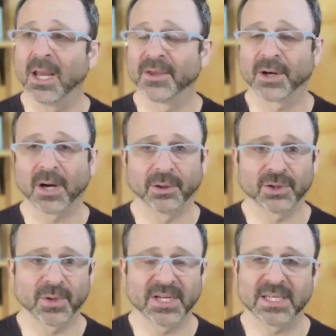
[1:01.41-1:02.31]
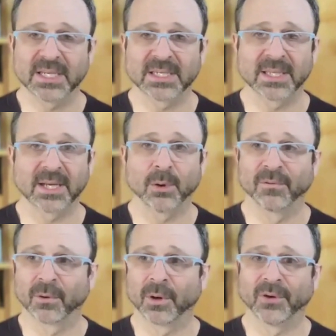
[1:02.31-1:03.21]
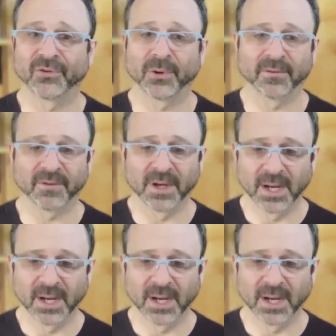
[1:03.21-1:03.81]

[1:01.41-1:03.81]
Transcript: the color choices, and the overall sort of,